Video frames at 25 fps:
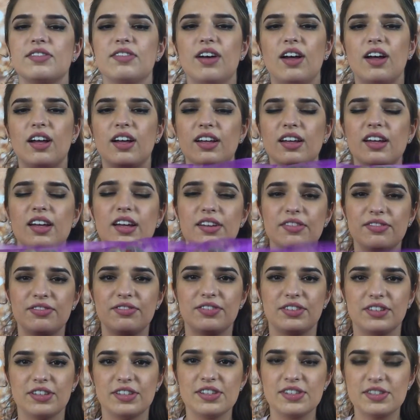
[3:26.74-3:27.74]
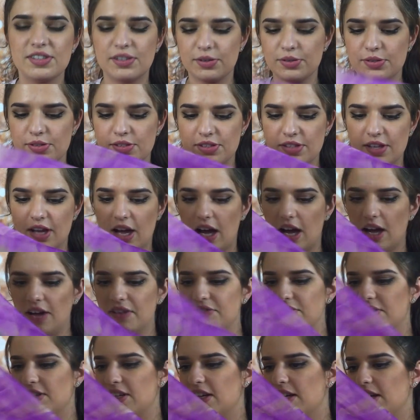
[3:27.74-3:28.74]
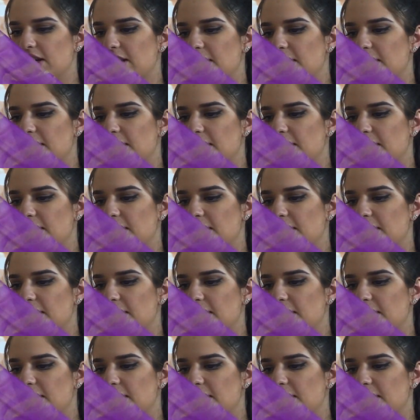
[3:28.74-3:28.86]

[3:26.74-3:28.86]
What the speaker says: of all, it feels so soft,